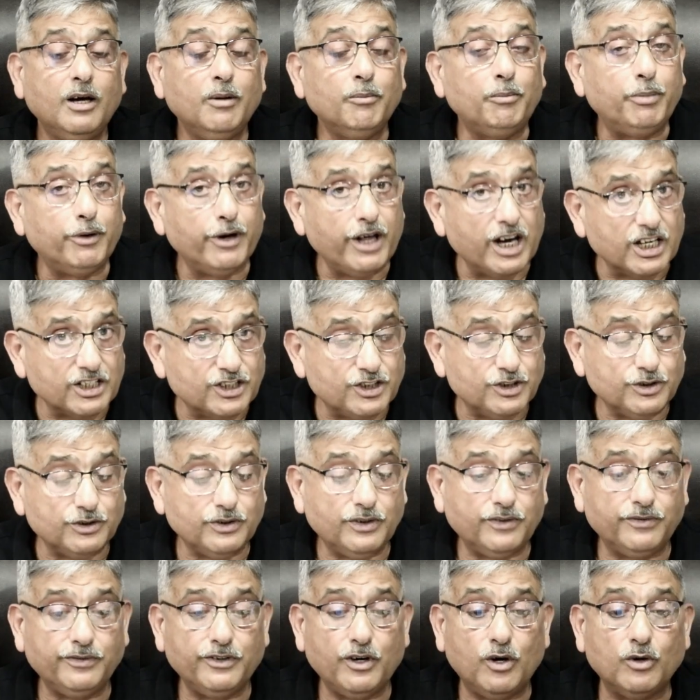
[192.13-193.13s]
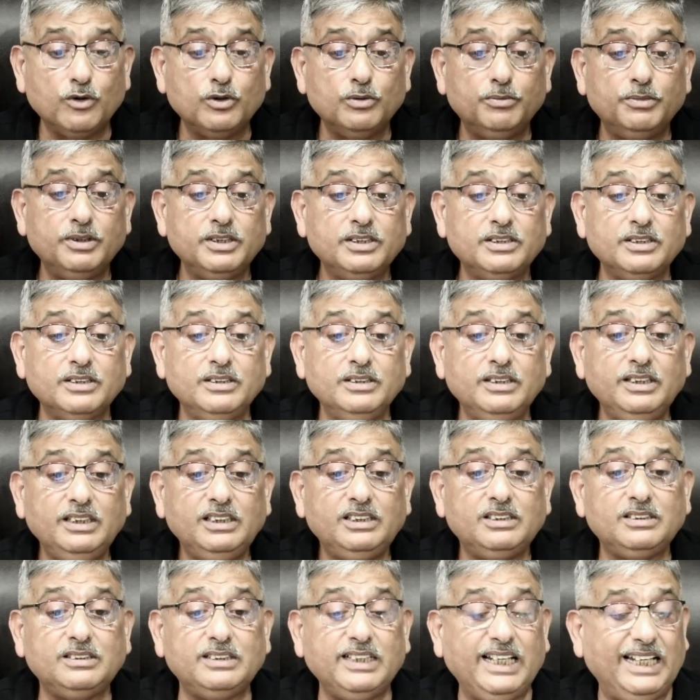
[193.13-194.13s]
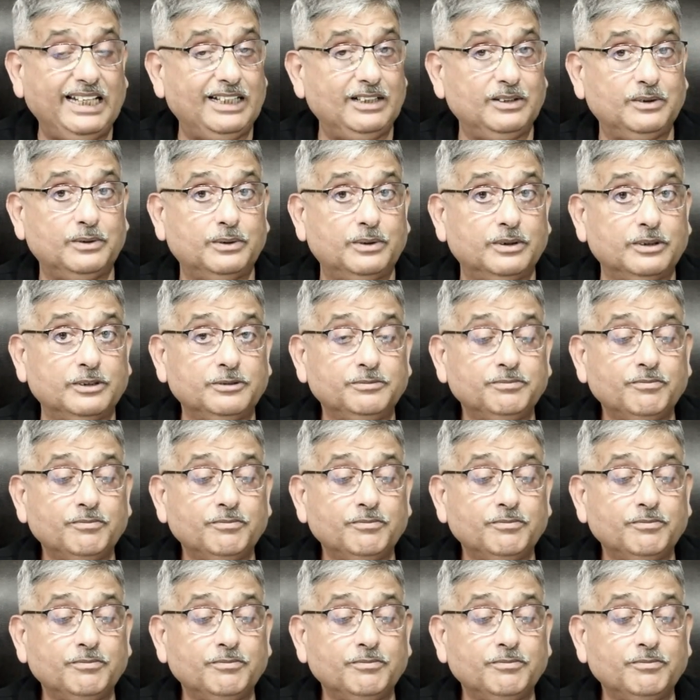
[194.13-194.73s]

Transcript: production of documents in the state court.